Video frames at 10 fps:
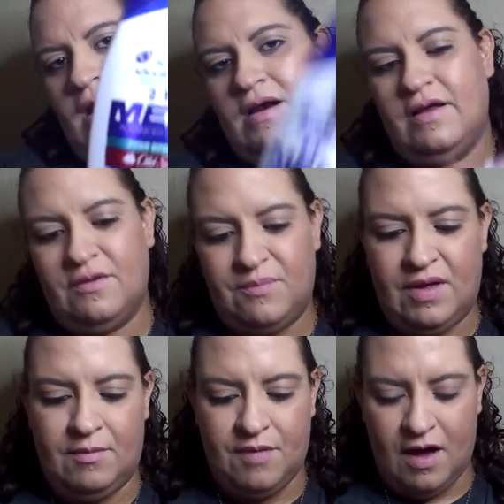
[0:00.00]
another
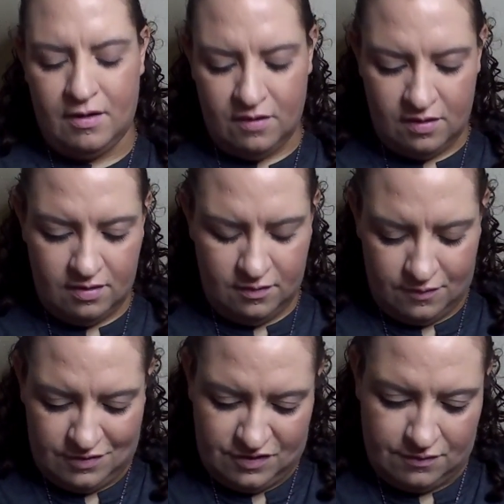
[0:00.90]
big bottle,
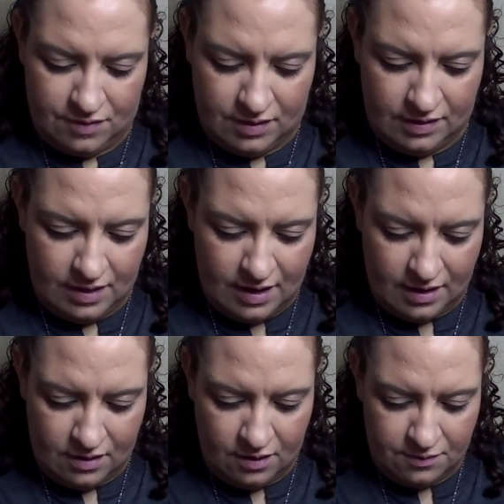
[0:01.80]
which I really like.
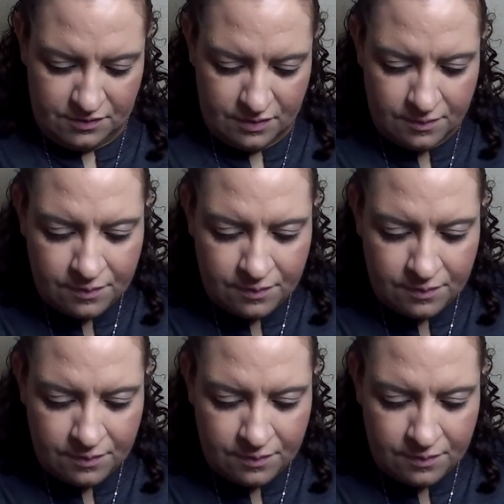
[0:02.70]
Oops.